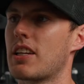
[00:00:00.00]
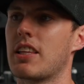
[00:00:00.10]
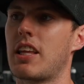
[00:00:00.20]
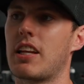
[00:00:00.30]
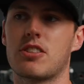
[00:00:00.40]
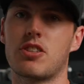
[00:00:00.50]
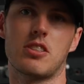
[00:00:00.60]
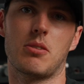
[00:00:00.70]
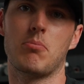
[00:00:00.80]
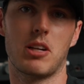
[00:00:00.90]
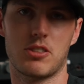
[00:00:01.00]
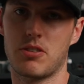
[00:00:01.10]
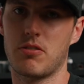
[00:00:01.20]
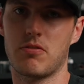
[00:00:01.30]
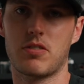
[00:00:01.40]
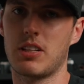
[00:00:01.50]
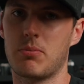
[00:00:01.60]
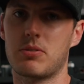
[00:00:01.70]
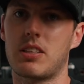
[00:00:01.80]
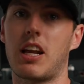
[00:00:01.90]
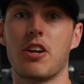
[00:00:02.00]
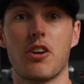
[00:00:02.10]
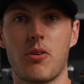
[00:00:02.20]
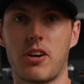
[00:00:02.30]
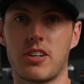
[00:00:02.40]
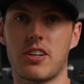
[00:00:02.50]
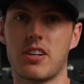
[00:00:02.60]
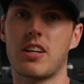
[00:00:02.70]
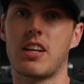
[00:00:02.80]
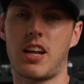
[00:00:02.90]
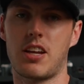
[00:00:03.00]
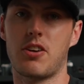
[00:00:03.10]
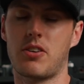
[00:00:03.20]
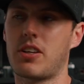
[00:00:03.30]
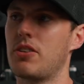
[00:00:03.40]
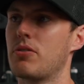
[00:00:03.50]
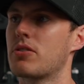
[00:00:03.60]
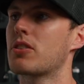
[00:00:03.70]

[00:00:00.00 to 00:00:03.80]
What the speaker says: and then it's just a bunch of clips that I know are good and I know I can use.